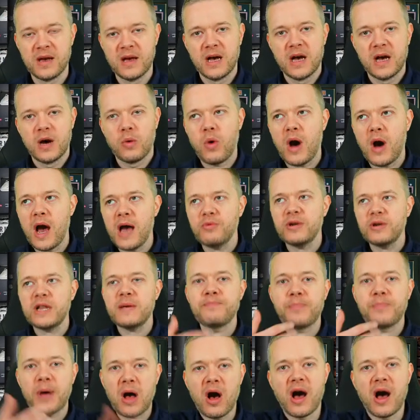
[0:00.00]
Why would he
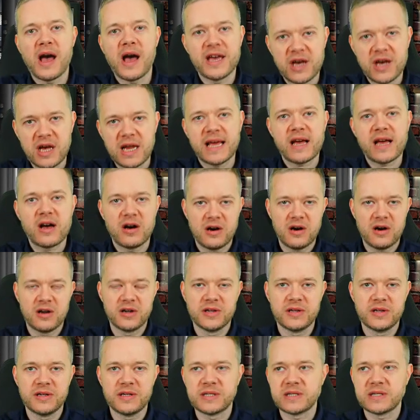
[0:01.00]
buy Erling
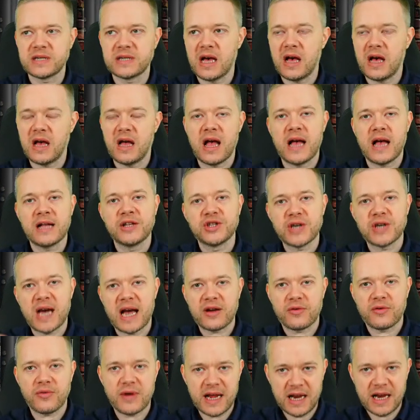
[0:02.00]
Haaland and
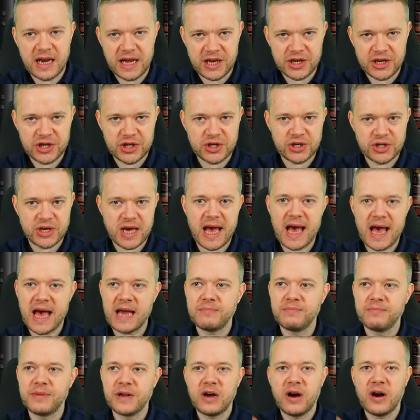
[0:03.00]
Jack Grealish
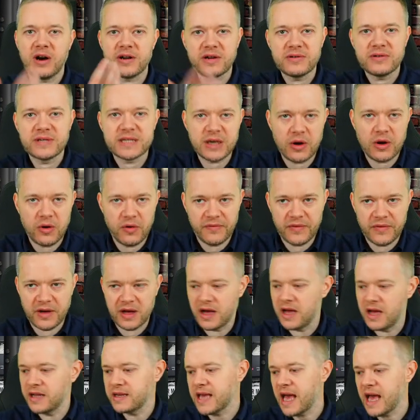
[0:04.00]
and Bernardo Silva
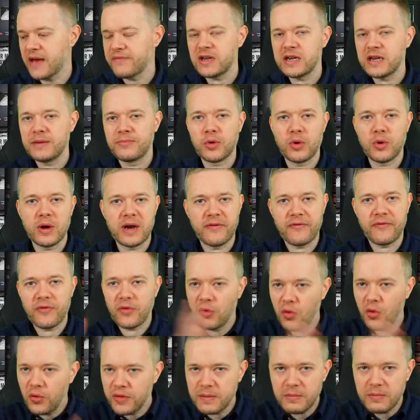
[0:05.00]
and Kevin De Bruyne for
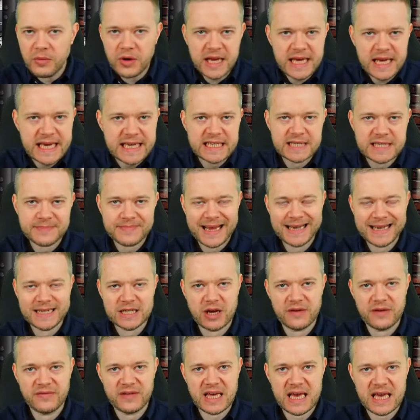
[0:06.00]
all the money he spent
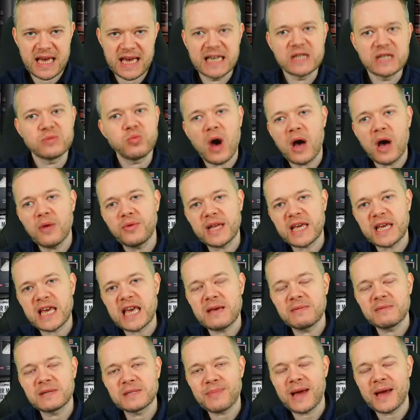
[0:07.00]
over the years. Why would he
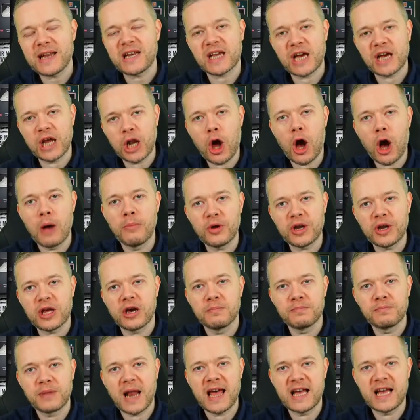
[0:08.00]
keep spending a lot of money
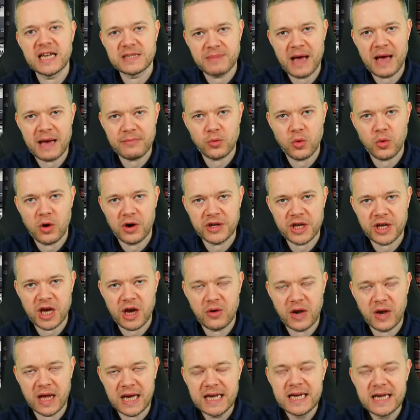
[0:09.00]
on players, Pep
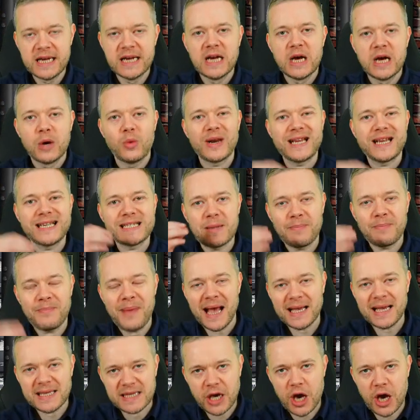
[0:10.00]
Guardiola, when he's the
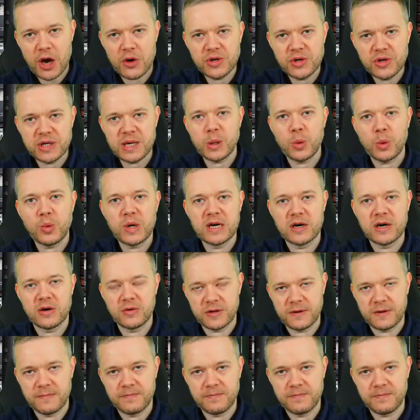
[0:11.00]
best coach in the world?